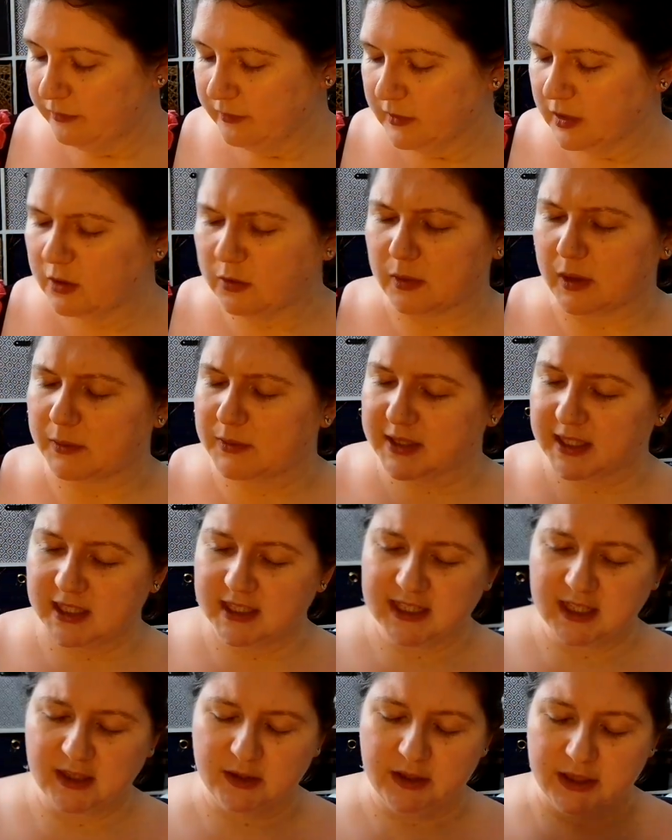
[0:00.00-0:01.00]
Oh, I was going to
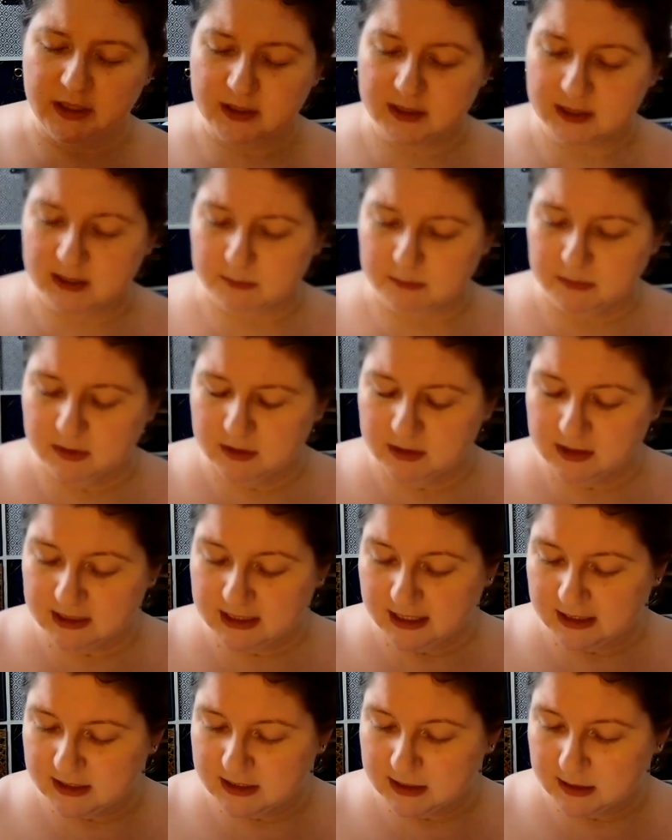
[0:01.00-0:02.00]
tell you some
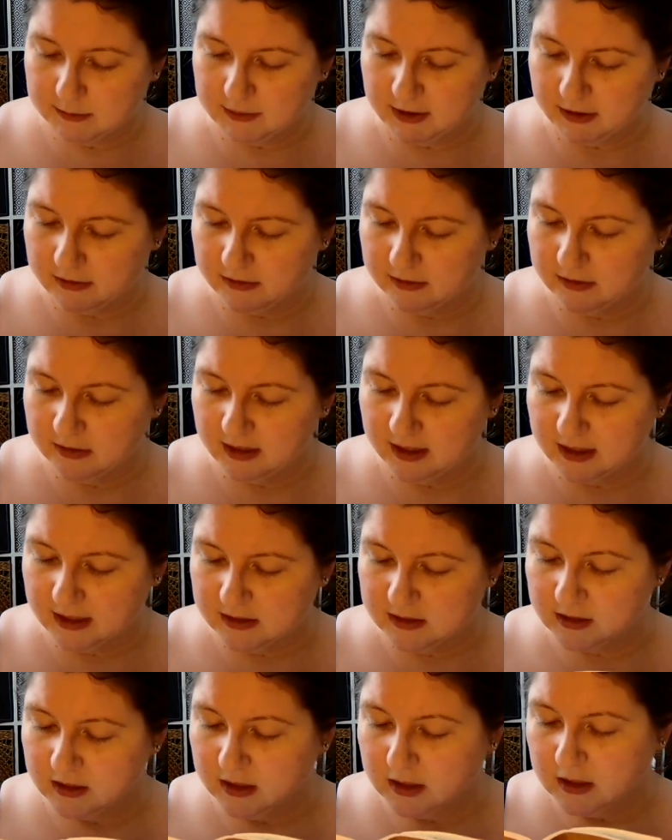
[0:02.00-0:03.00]
stats about
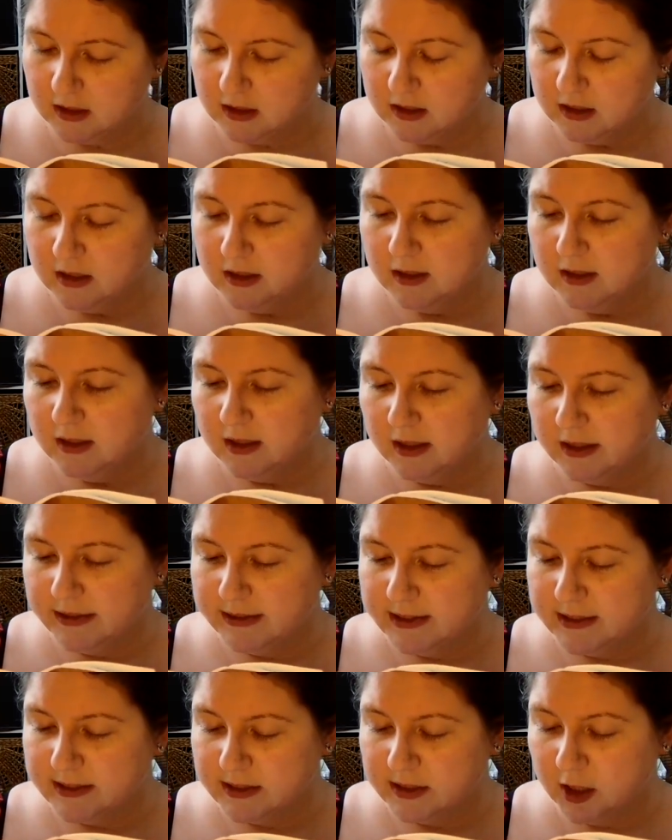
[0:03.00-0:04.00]
that. So
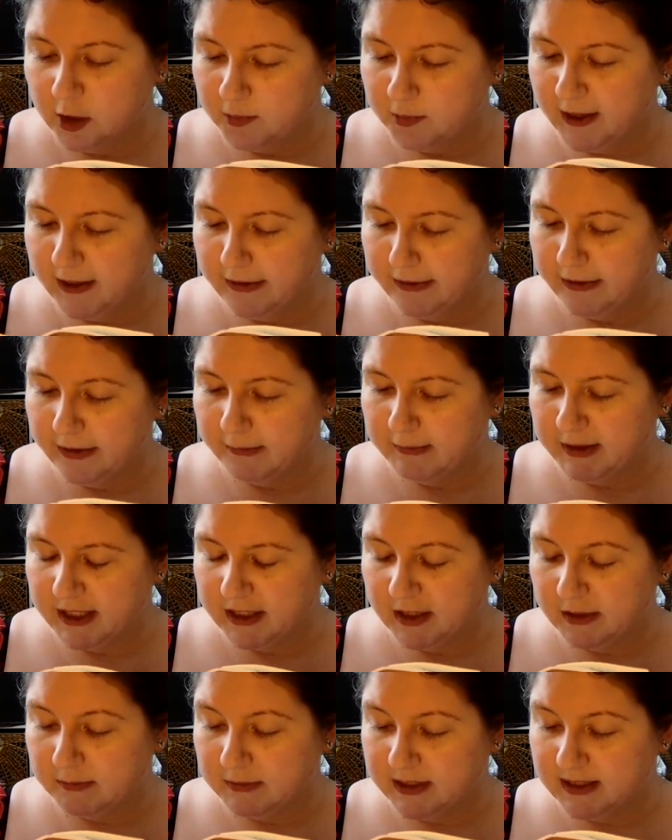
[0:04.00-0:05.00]
there's no pattern, I made
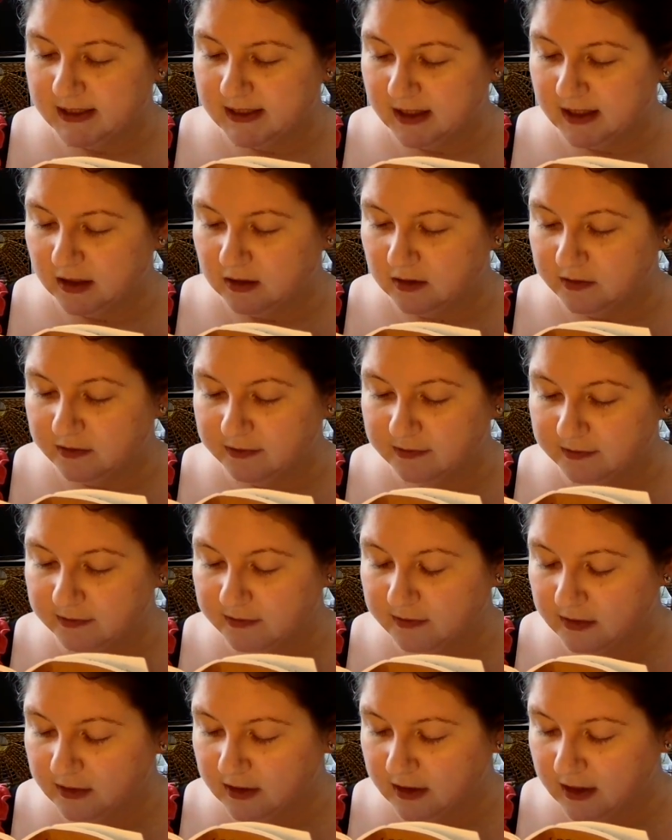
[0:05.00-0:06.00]
it up myself.
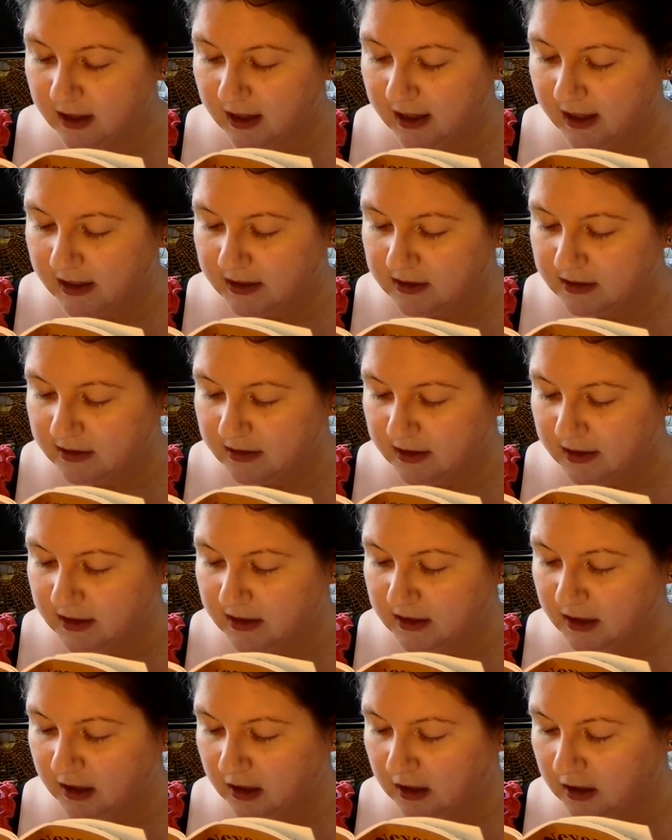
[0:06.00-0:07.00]
And the
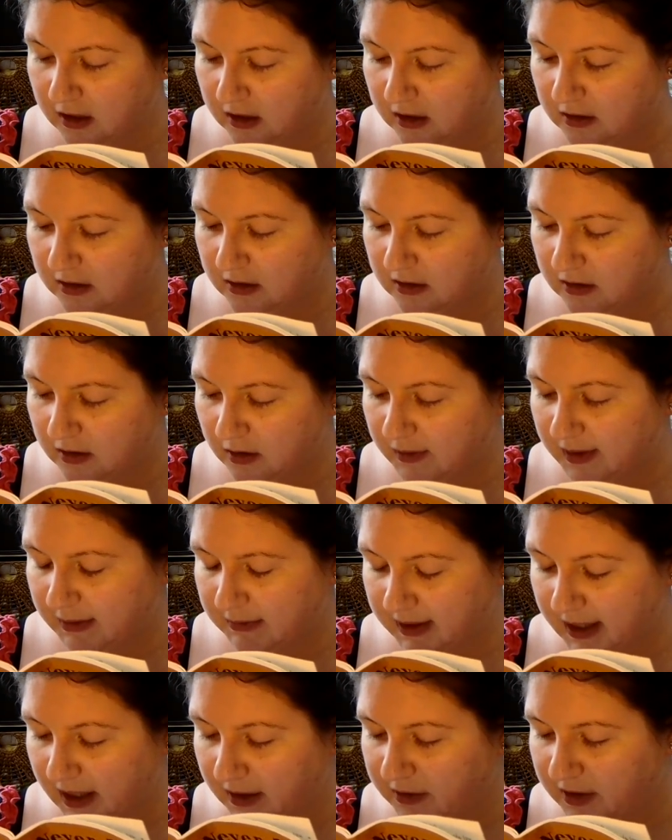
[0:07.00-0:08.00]
yarn, oh here we
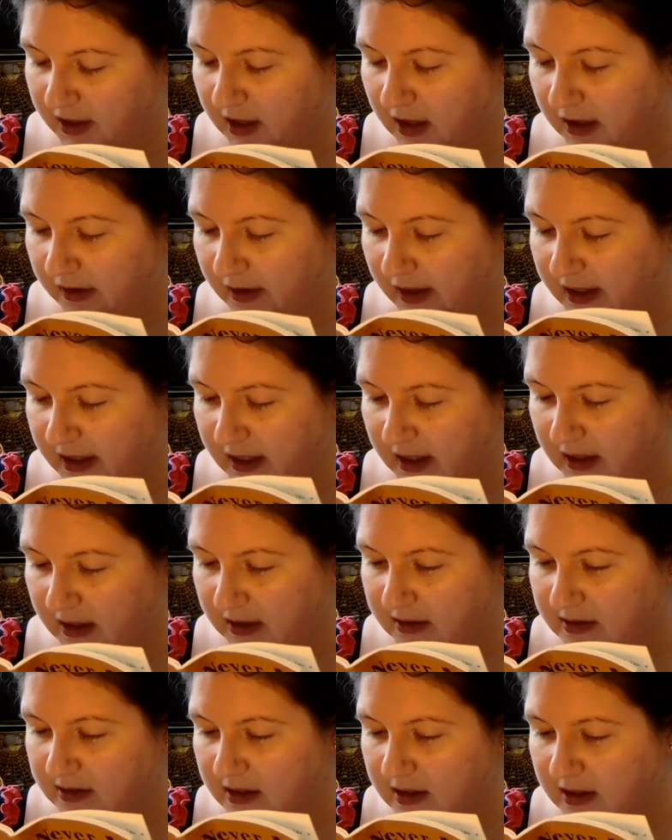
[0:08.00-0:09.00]
go, the yarn that I
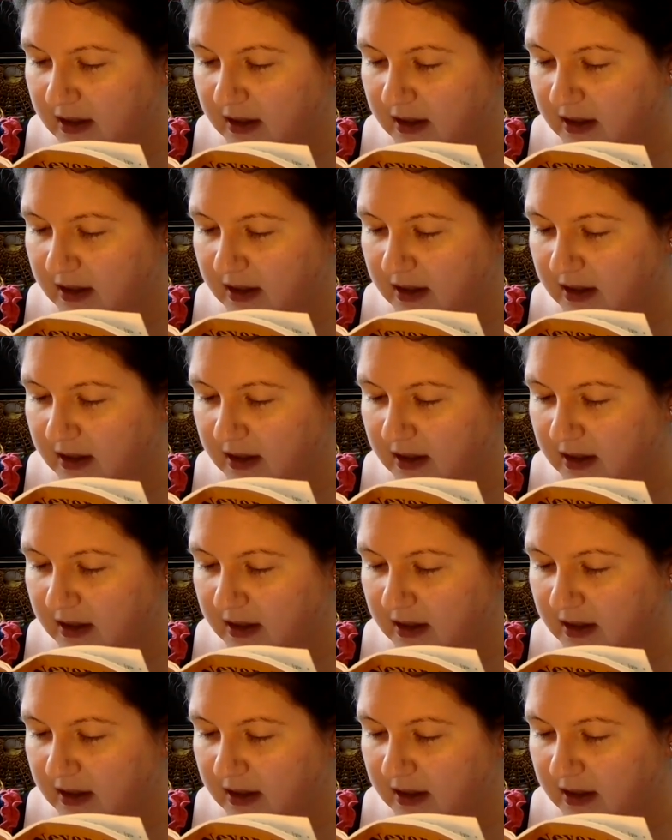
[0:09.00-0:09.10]
used.